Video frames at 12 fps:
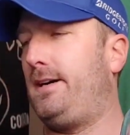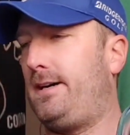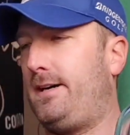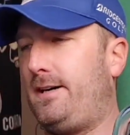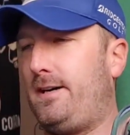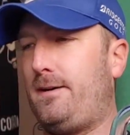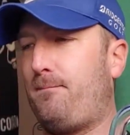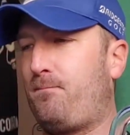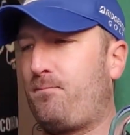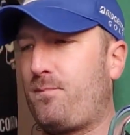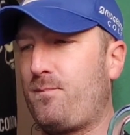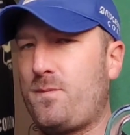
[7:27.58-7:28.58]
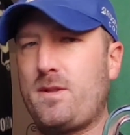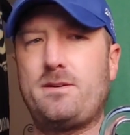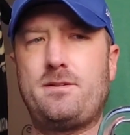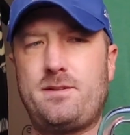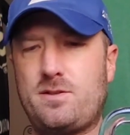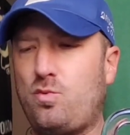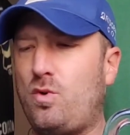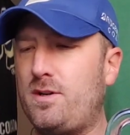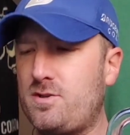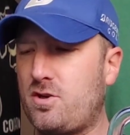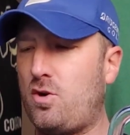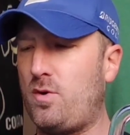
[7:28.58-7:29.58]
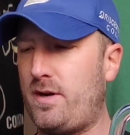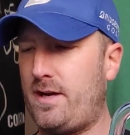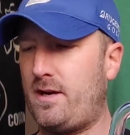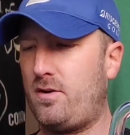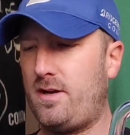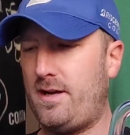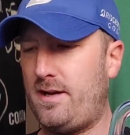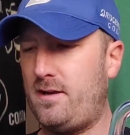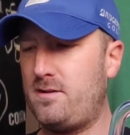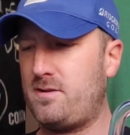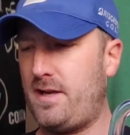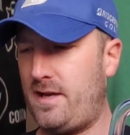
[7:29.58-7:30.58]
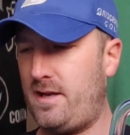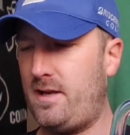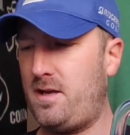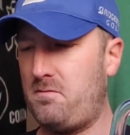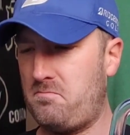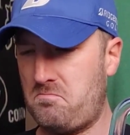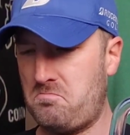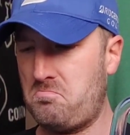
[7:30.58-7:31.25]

Um, this one is going down as a